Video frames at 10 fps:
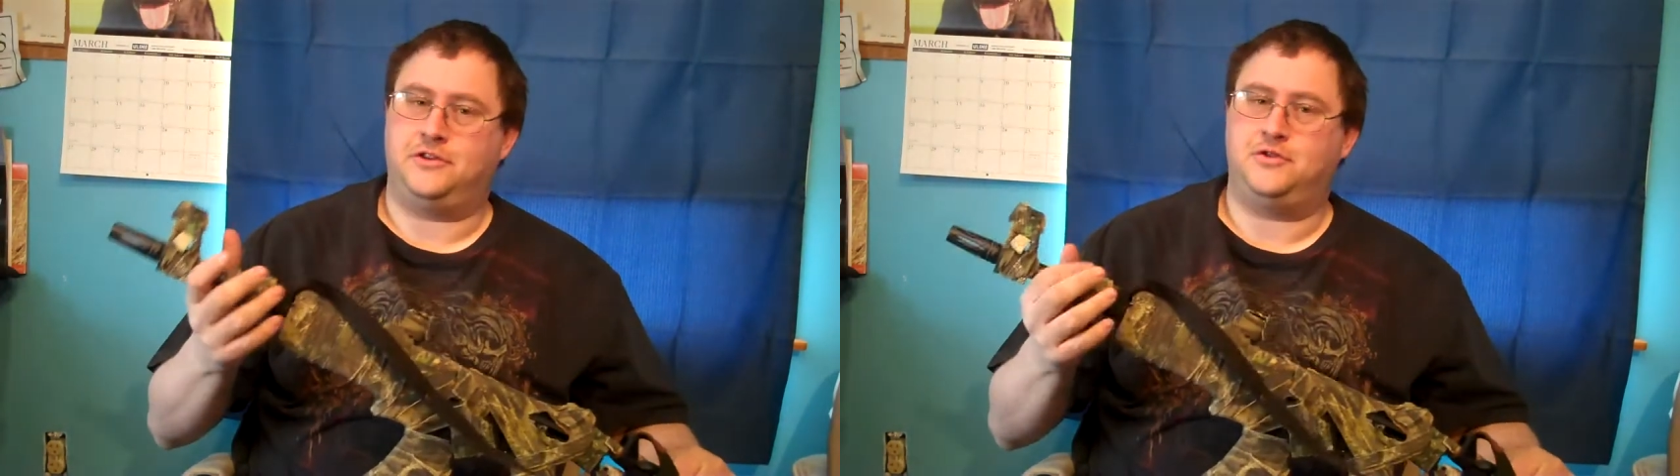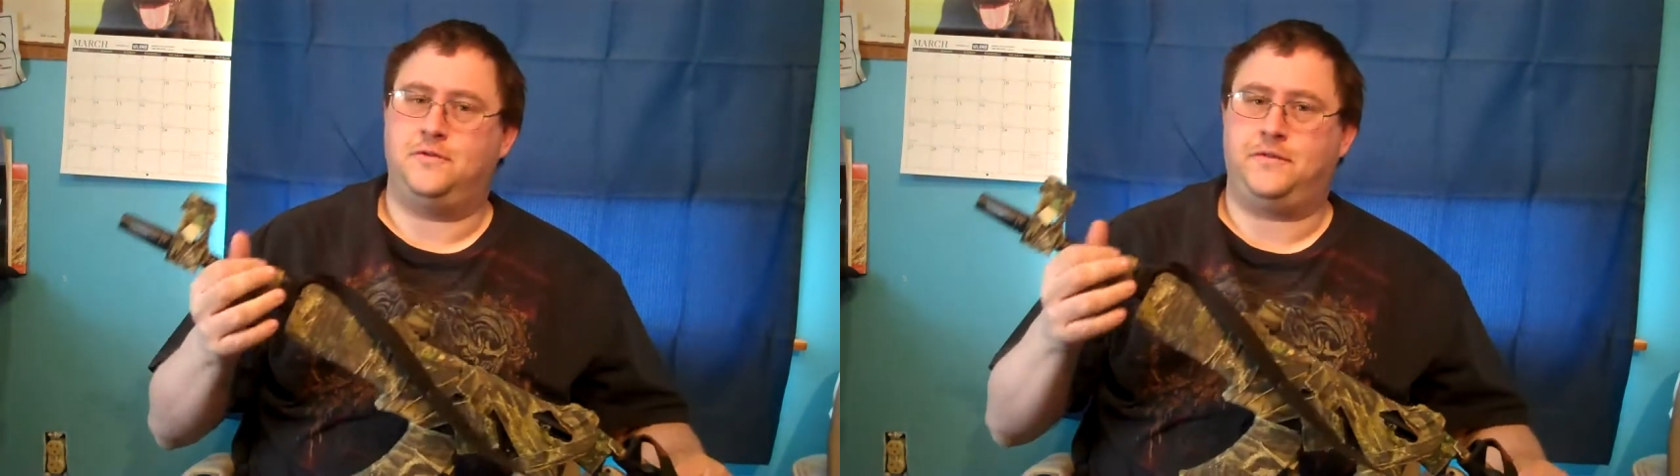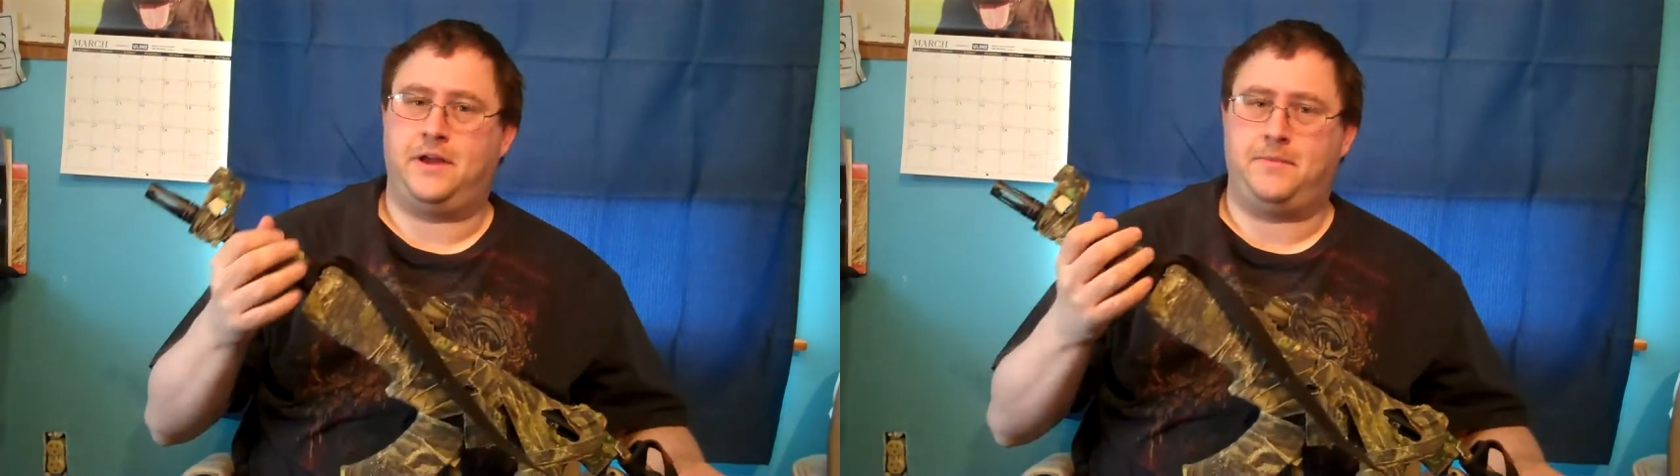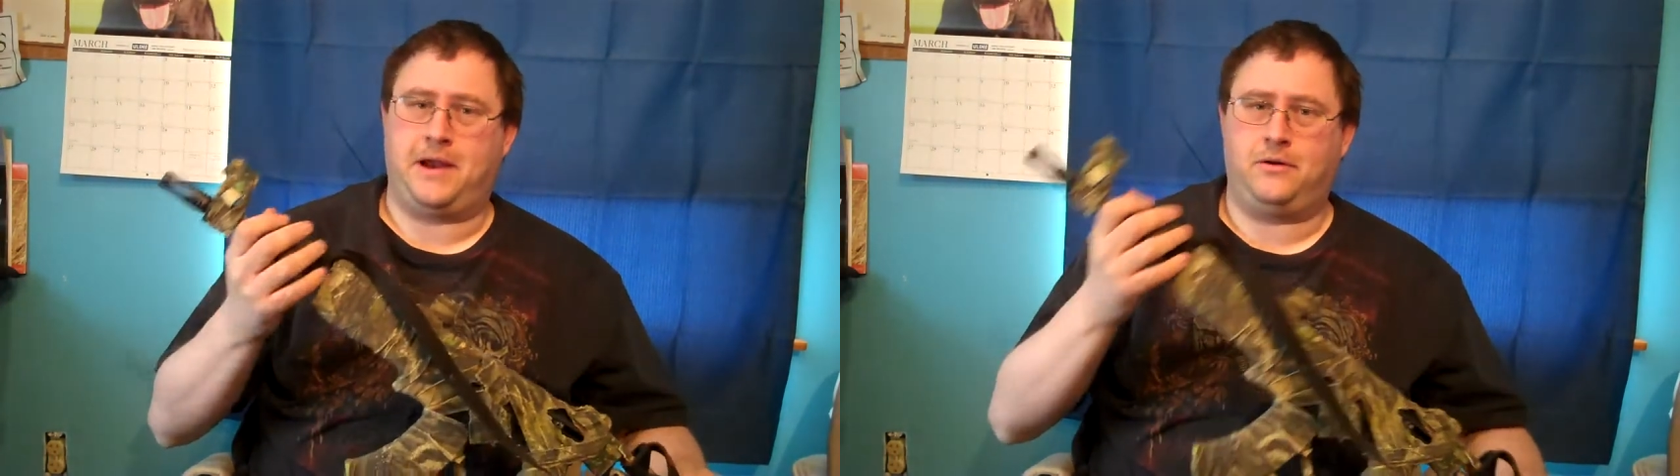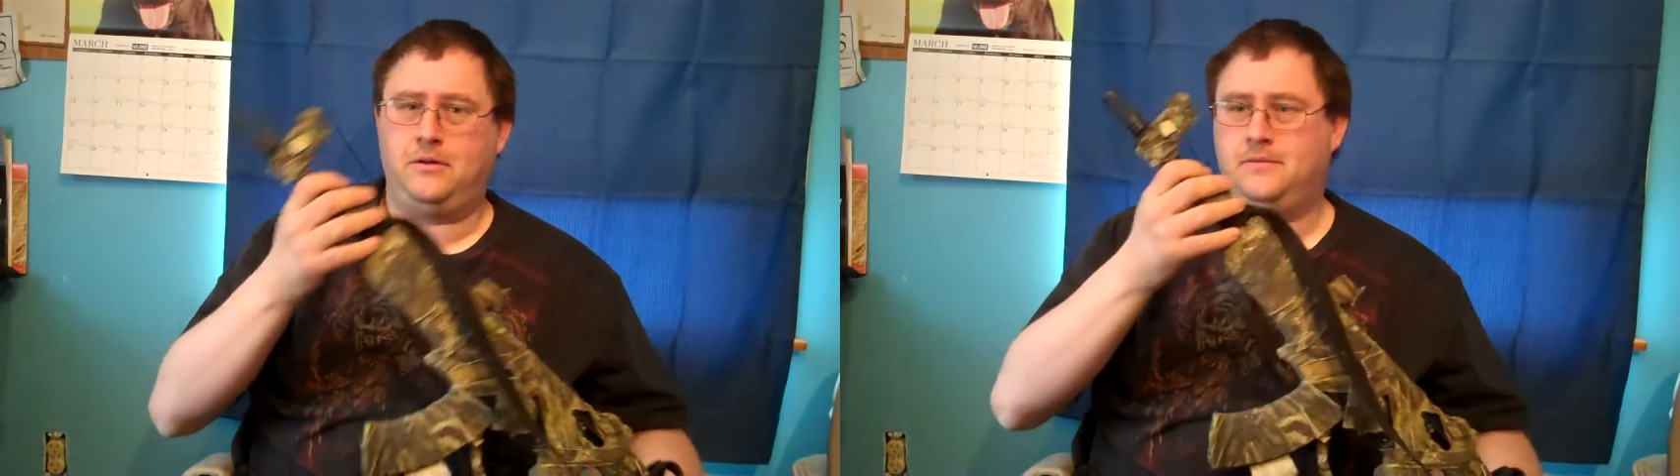true flight
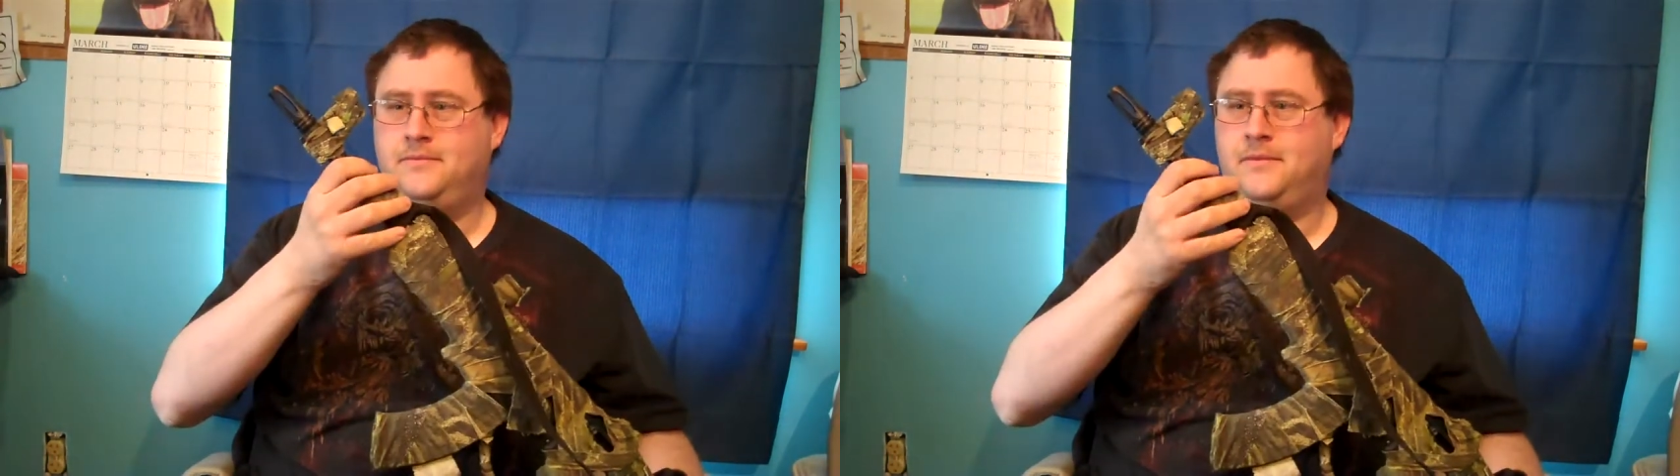barrel,